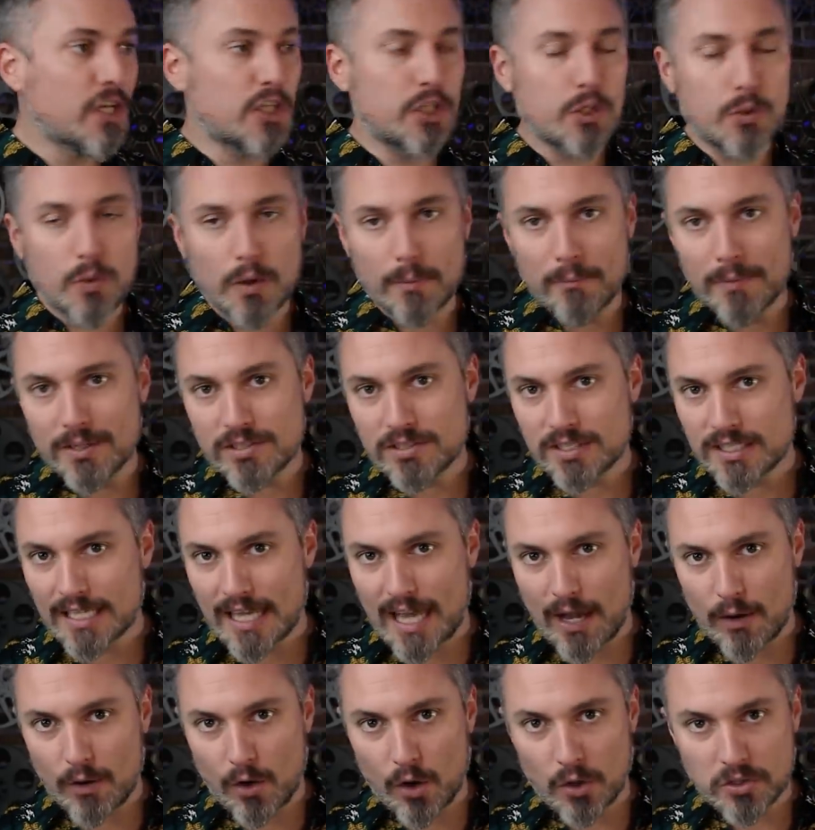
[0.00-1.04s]
You are missing
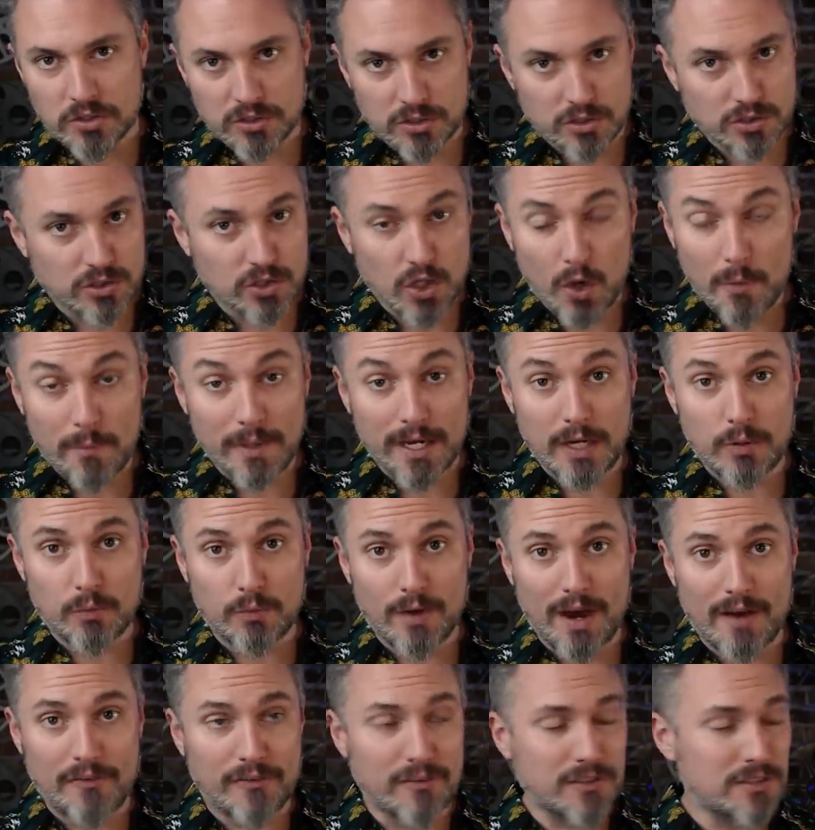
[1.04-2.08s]
out on so many
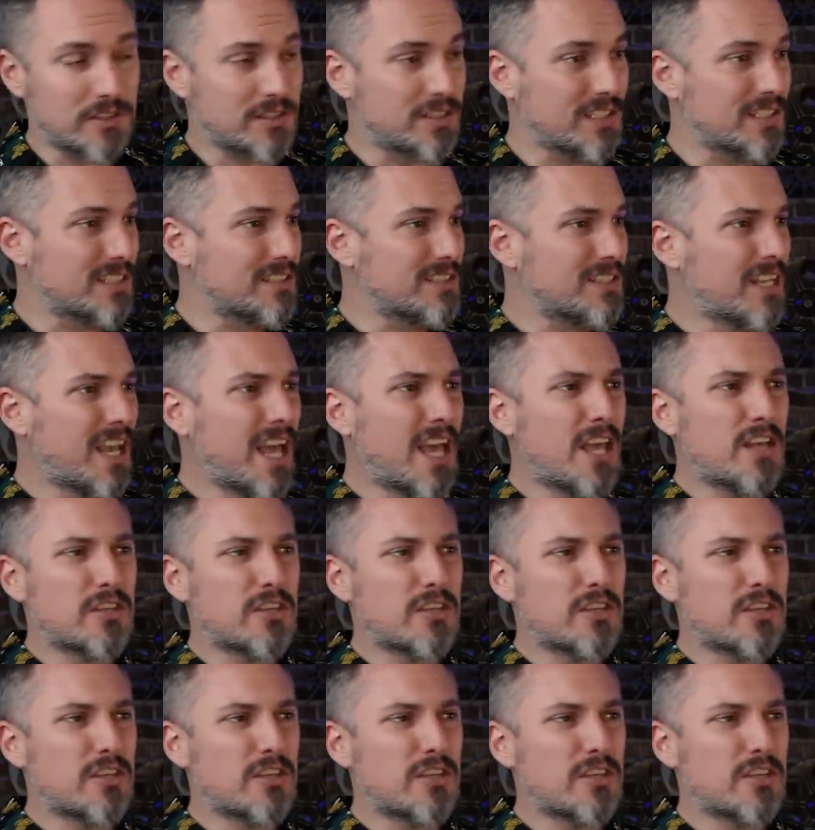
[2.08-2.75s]
references,